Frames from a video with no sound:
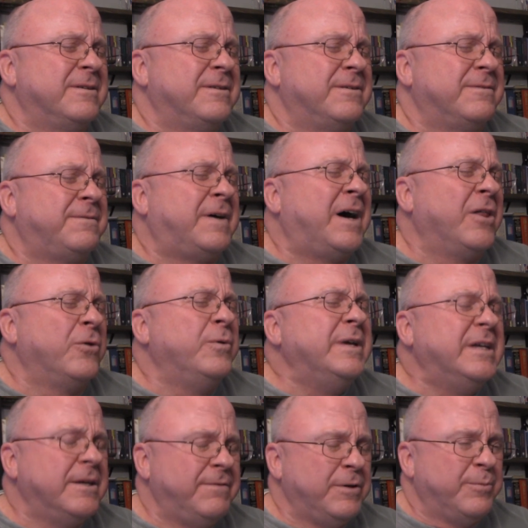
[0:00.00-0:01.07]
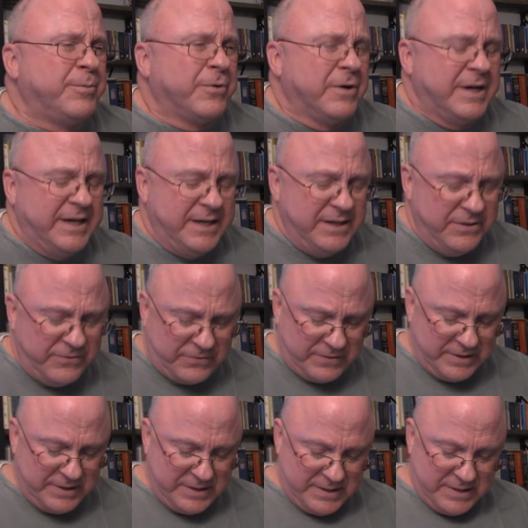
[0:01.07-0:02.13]
Father, we give you praise
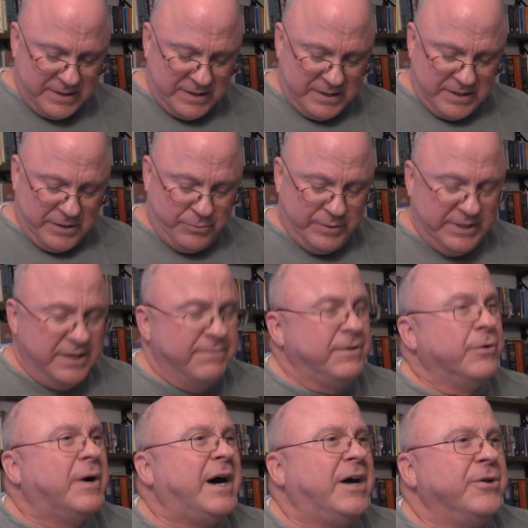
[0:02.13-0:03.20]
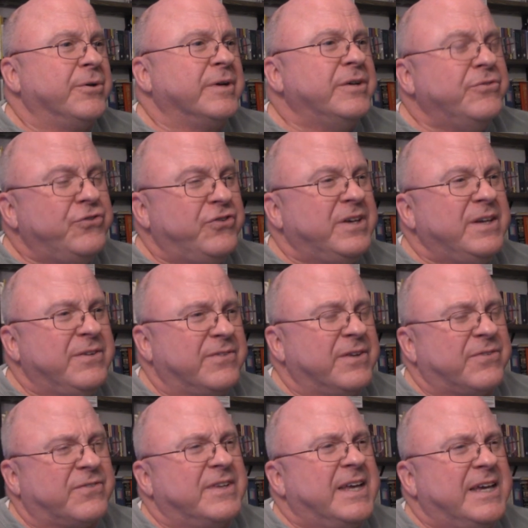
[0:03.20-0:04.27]
and we give you honor in
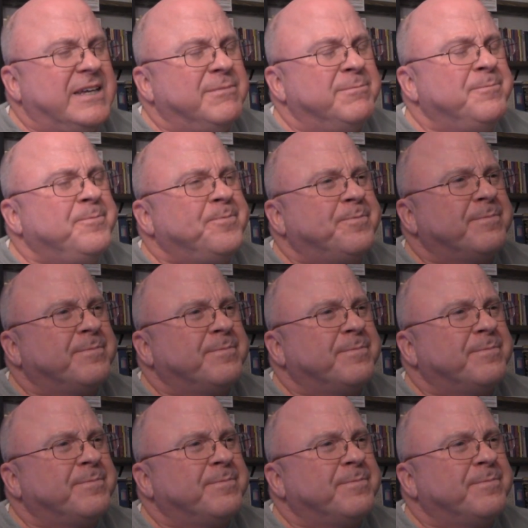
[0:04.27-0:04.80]
Jesus' name. Amen.